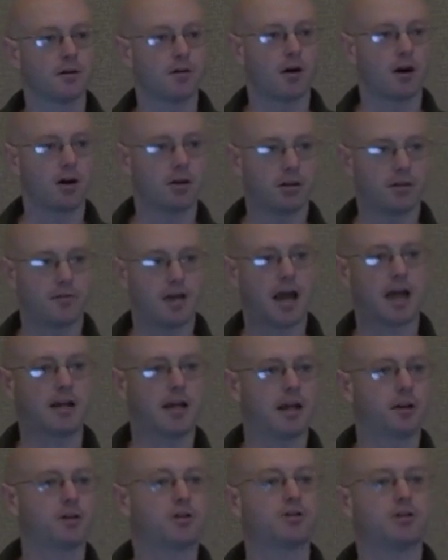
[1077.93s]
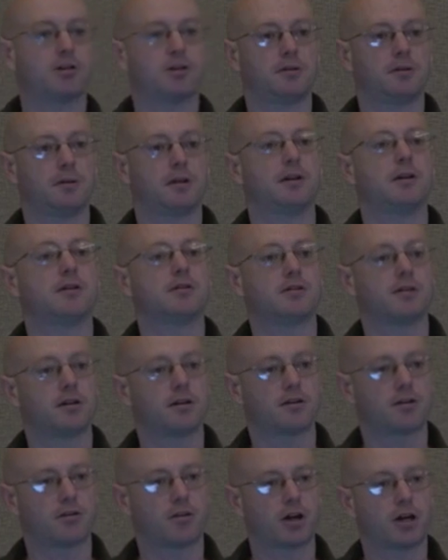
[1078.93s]
All of that energy is
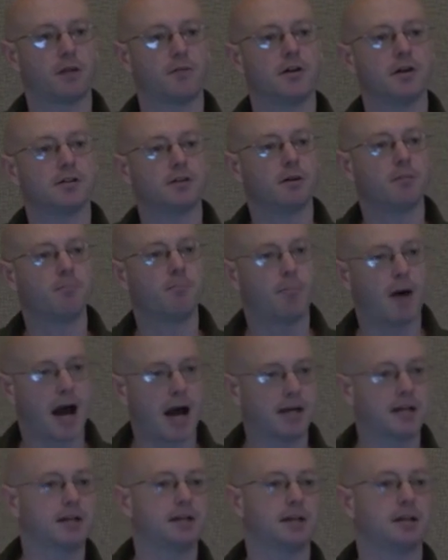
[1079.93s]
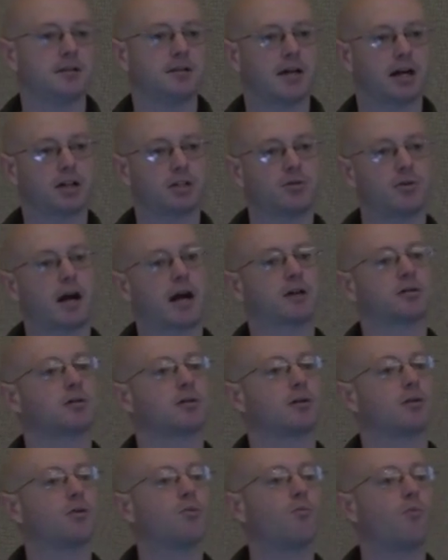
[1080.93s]
thought of as embodied in that
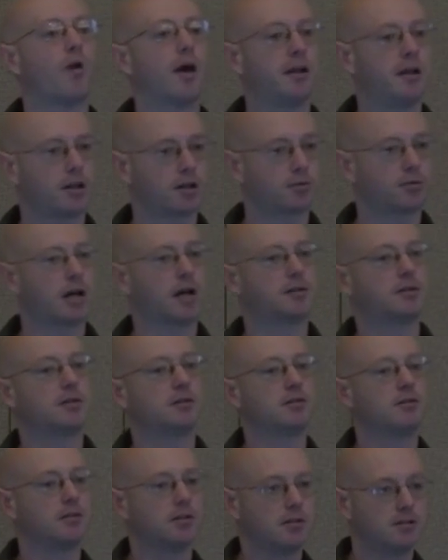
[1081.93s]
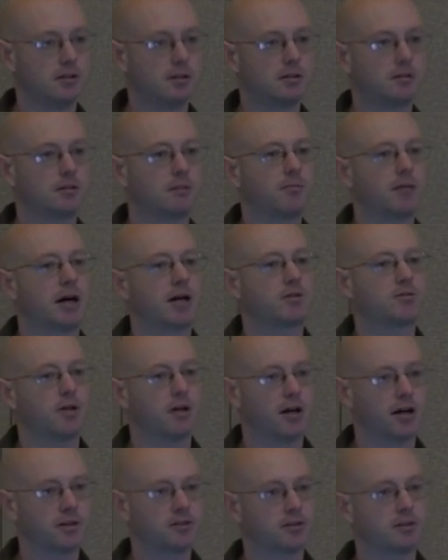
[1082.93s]
tractor when it crosses the system
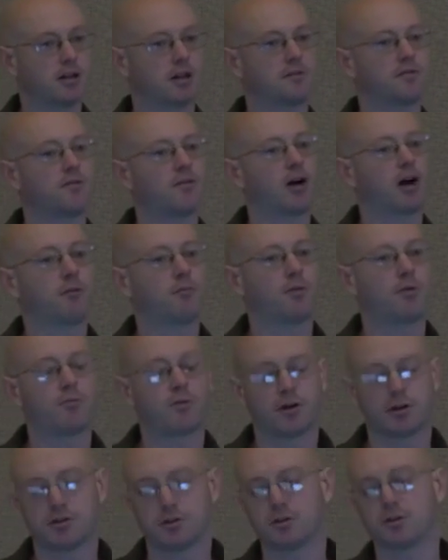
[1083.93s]
boundary onto that farm where it's